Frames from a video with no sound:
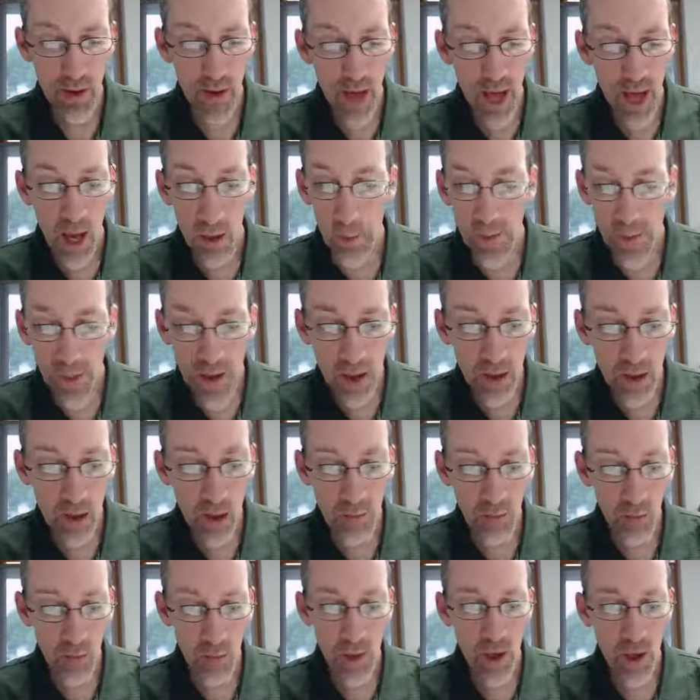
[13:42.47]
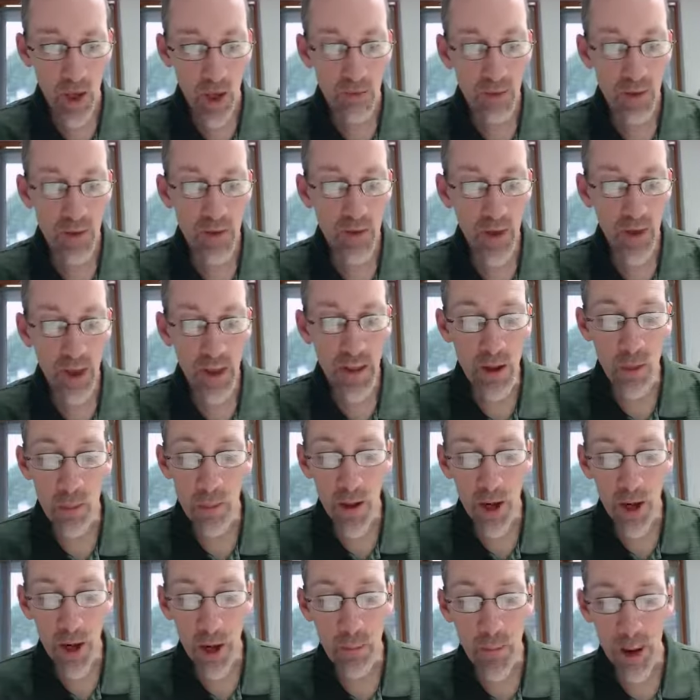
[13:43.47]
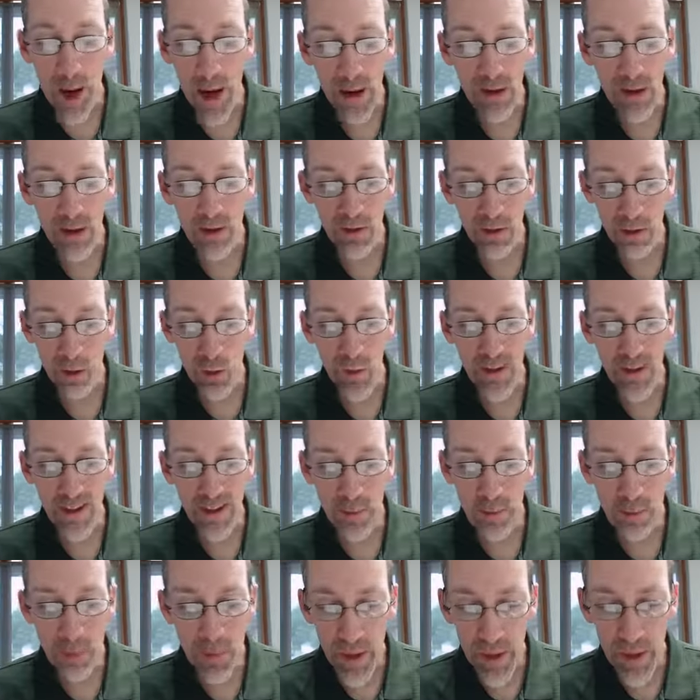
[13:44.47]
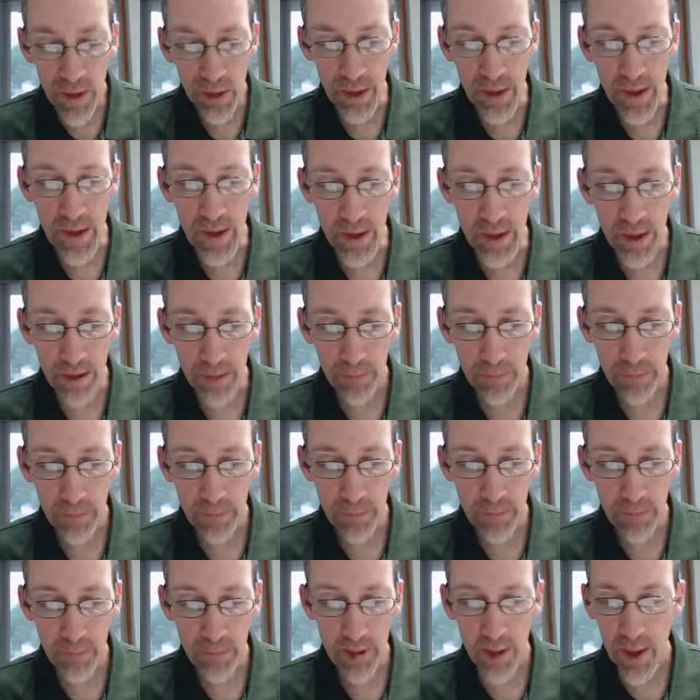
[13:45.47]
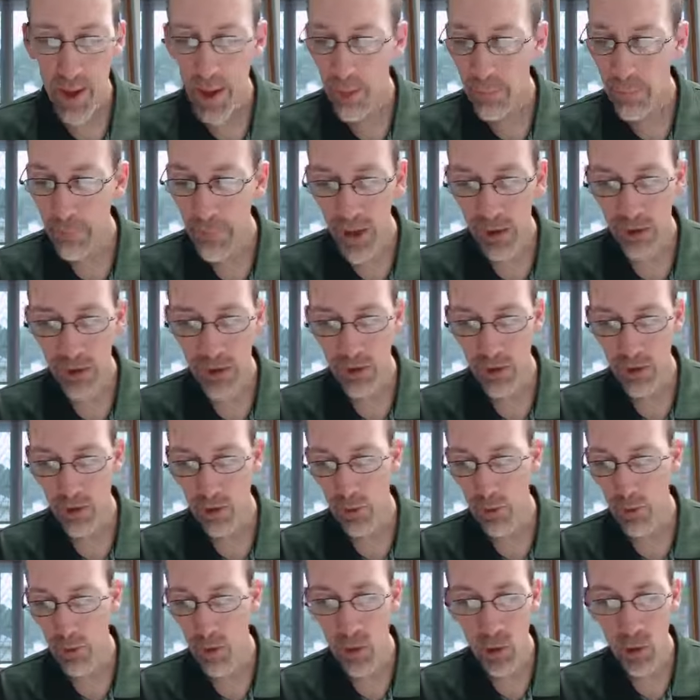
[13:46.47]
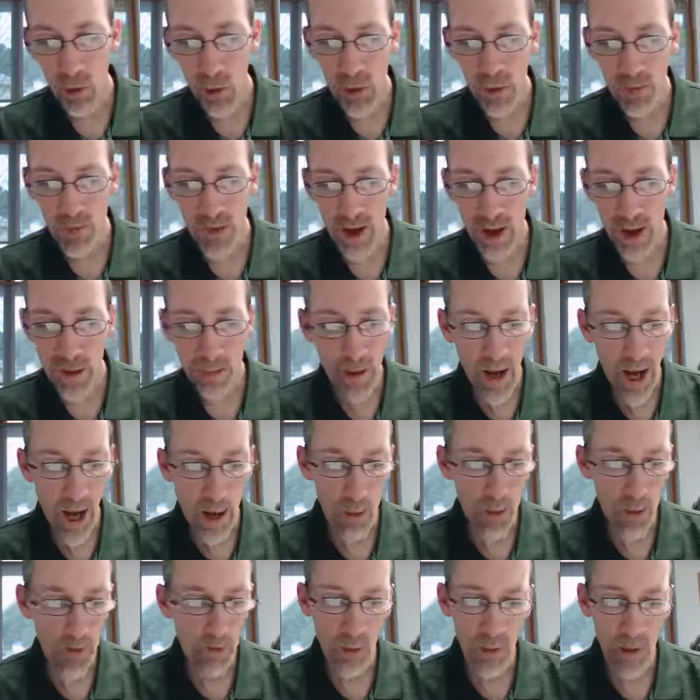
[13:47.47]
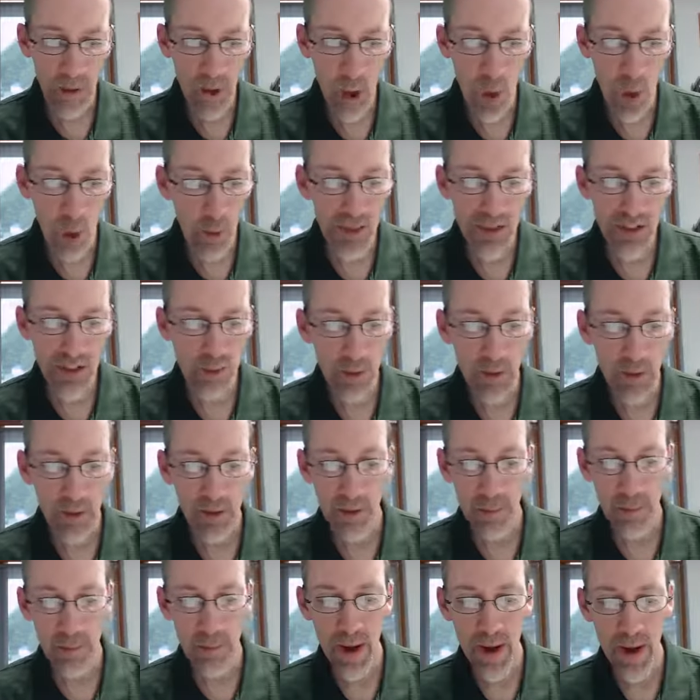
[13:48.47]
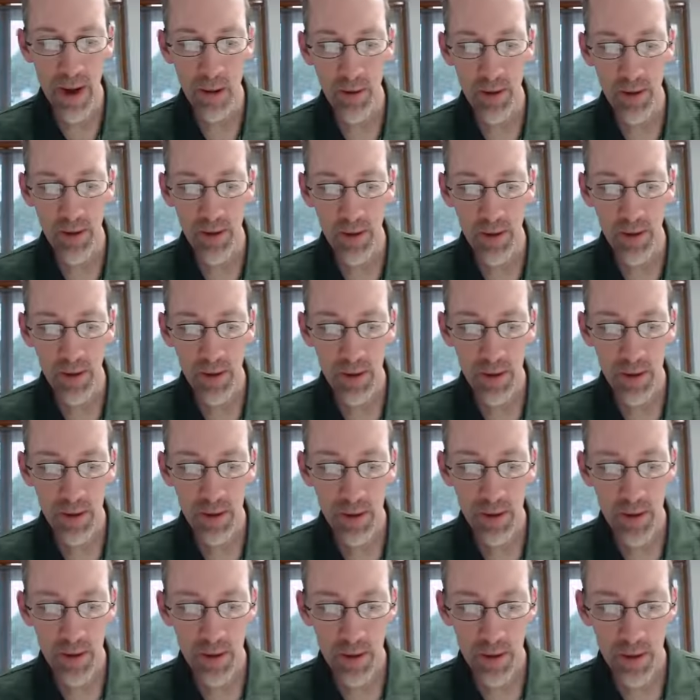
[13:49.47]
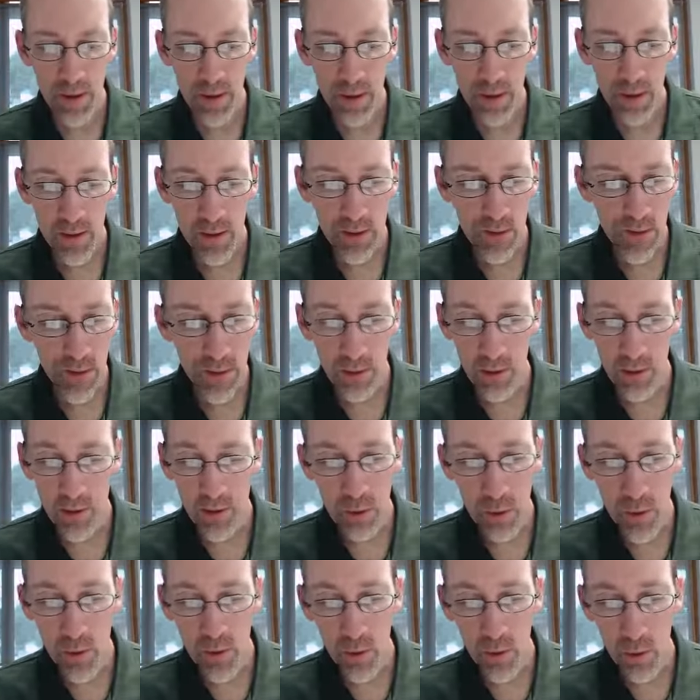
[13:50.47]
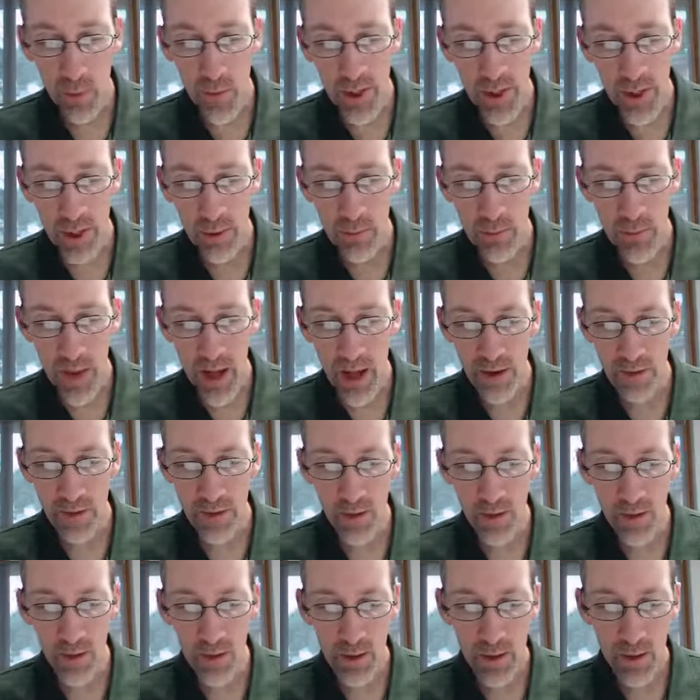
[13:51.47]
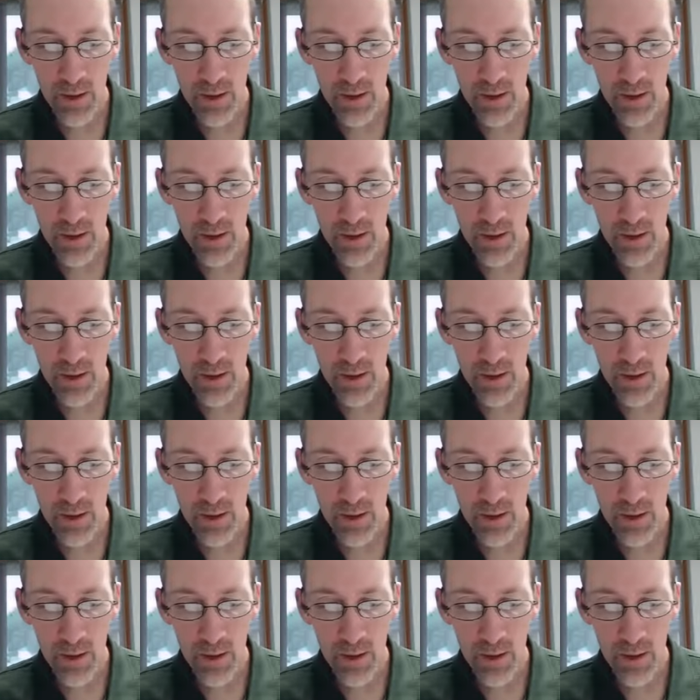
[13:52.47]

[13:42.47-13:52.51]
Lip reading: And we thank you for revealing what our bodies are going to be like. Imperishable, glorified, powerful, and Holy Spirit empowered. It's almost more than we can imagine.